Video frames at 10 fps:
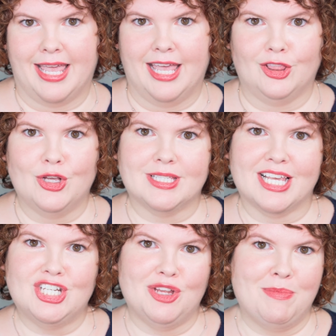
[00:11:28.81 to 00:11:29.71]
It looks
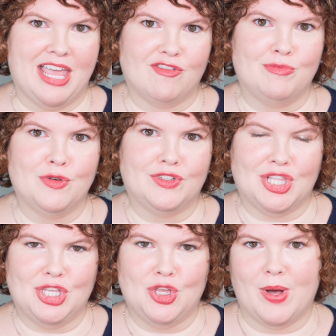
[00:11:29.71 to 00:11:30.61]
like she may have moved to
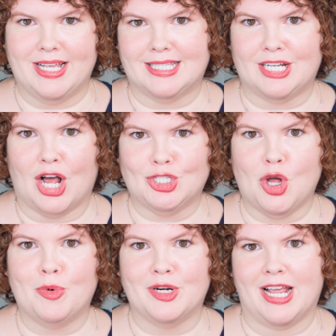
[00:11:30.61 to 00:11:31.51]
the U S in
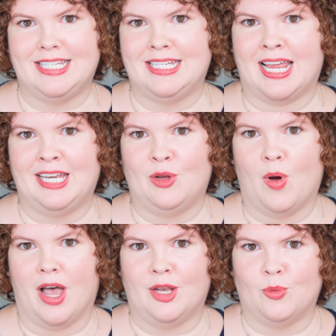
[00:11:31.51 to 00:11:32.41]
October nineteen
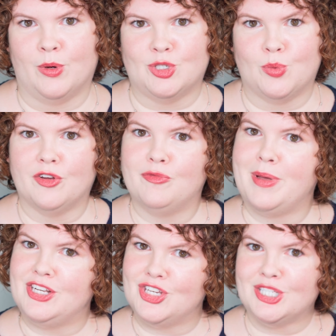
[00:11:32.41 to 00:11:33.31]
ninety-one, which would have
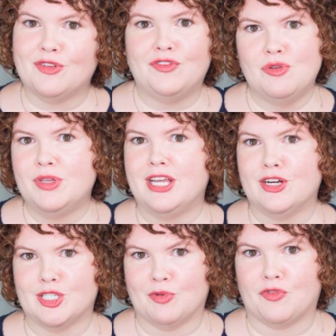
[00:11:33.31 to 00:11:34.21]
been just a few
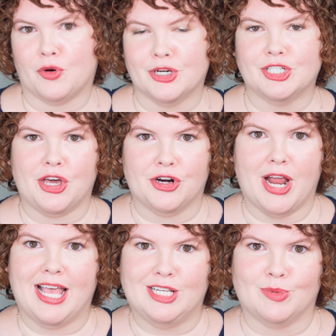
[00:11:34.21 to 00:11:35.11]
years before her daughter
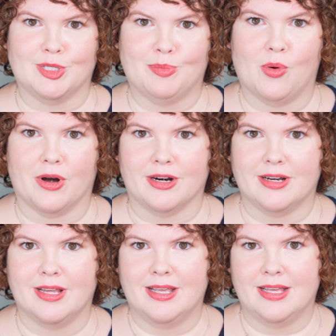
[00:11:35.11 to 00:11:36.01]
Hend was
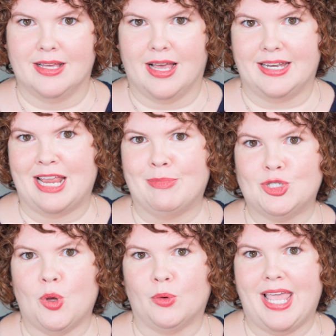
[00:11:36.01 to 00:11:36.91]
born. A neighbor
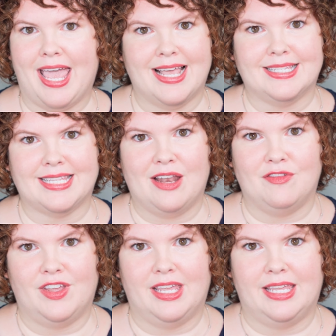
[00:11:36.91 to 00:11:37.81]
told K S
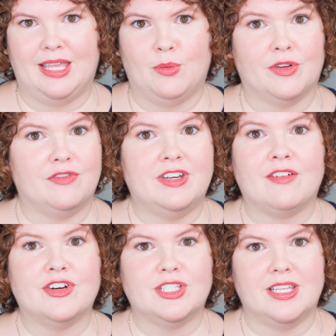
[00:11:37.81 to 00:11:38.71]
N V he would have
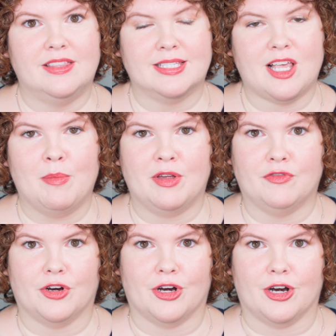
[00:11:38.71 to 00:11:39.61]
never seen this coming
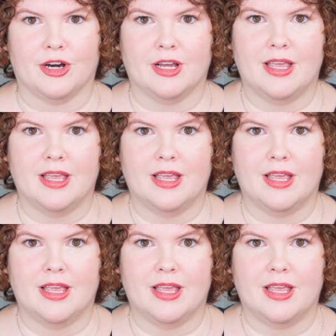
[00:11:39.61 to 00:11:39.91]
for her,